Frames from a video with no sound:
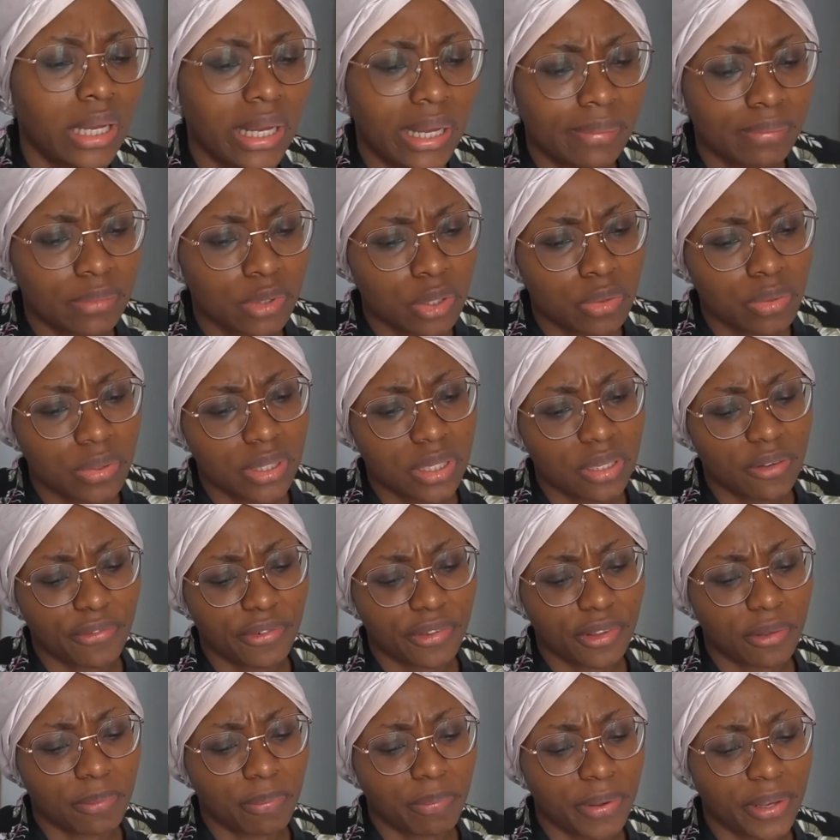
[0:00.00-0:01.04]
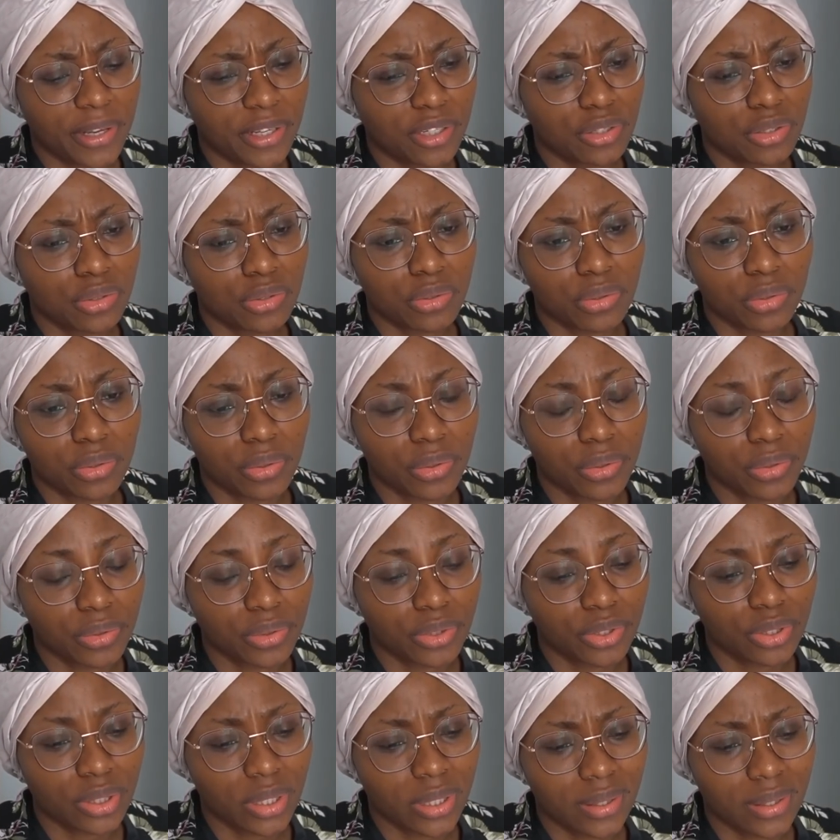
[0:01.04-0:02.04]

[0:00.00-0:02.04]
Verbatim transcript: I'm just waiting for the page to load.